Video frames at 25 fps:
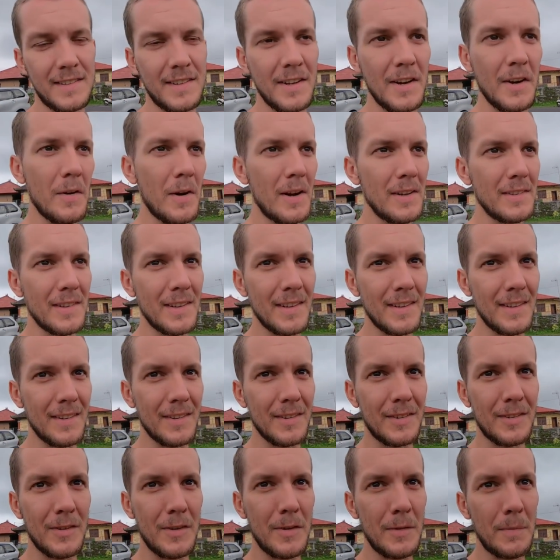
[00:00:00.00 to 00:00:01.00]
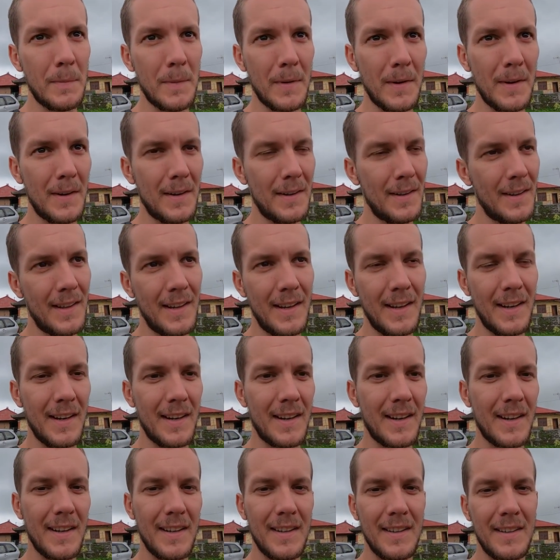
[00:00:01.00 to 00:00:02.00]
it still wasn't super
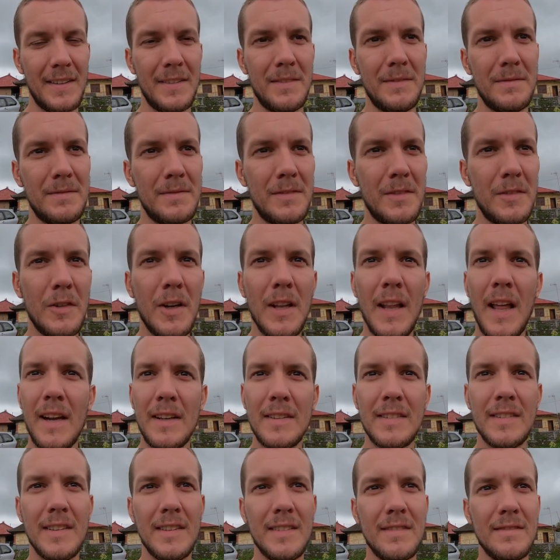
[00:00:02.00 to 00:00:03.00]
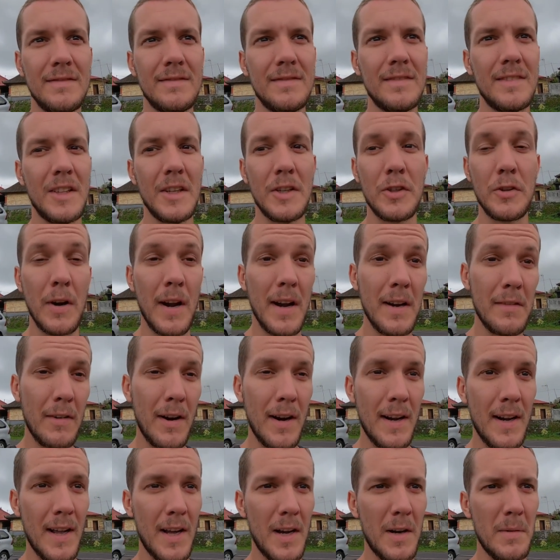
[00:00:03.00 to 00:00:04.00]
like um, relaxing the drive
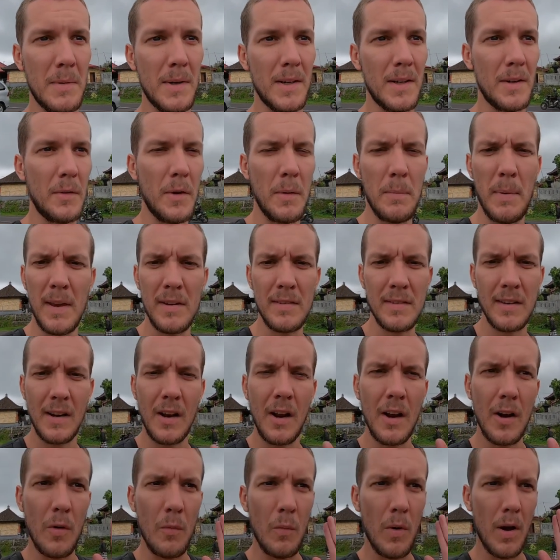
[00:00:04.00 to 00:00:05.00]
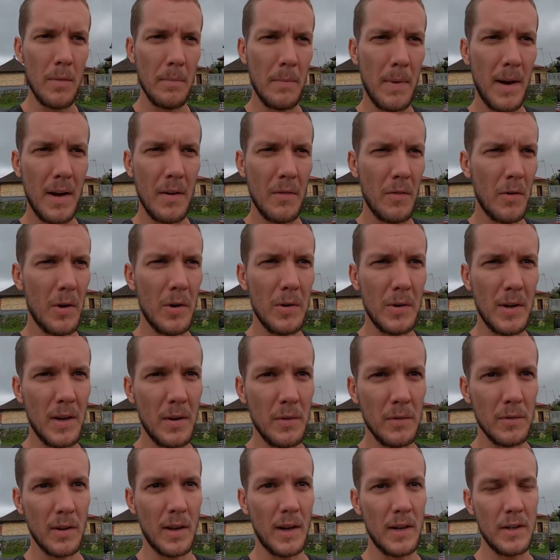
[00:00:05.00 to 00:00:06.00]
right now, but we basically got on one main road
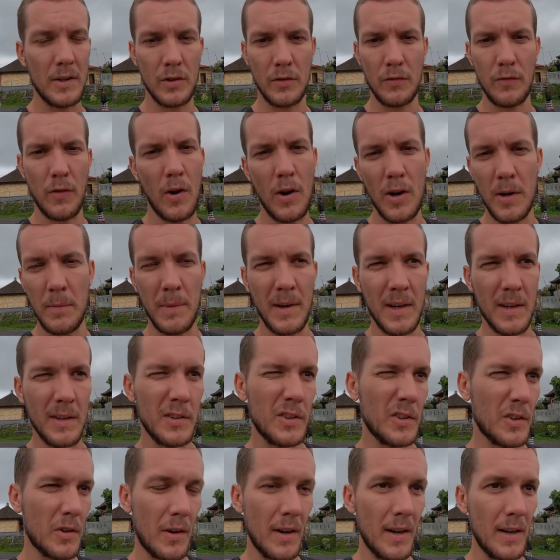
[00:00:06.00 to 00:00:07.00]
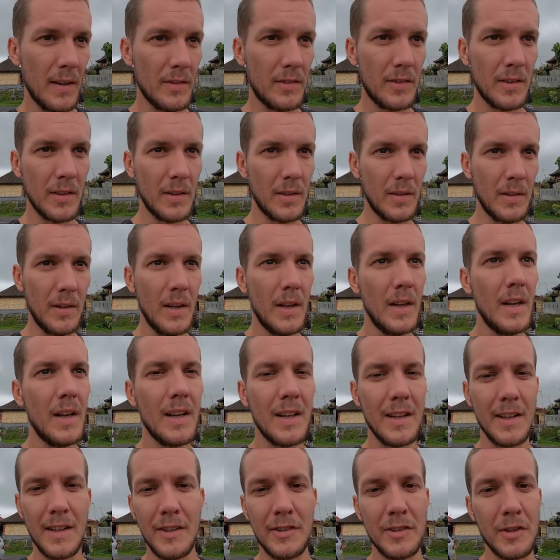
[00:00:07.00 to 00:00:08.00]
and it was like just 40 minutes straight, so
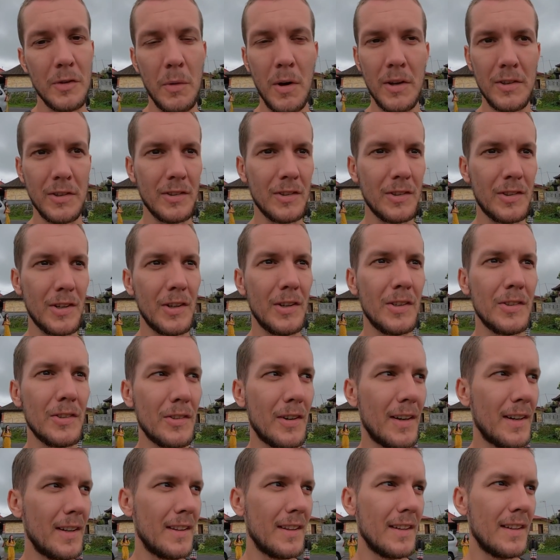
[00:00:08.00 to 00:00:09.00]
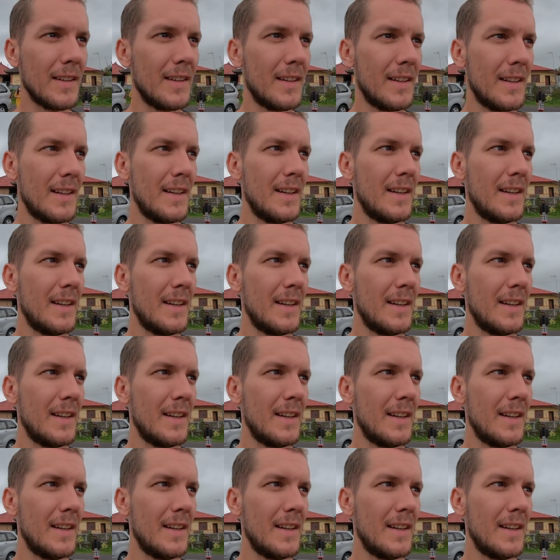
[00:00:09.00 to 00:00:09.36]
at least there wasn't turns or anything.